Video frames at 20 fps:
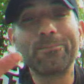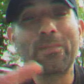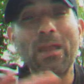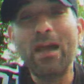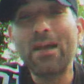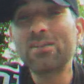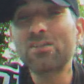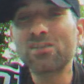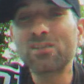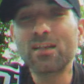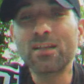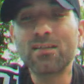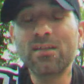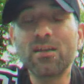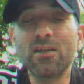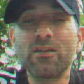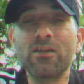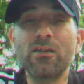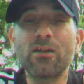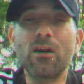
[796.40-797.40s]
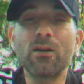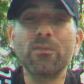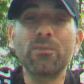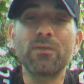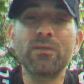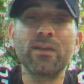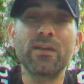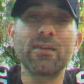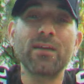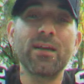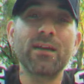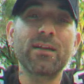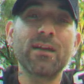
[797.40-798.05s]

I just like to hear your output on that,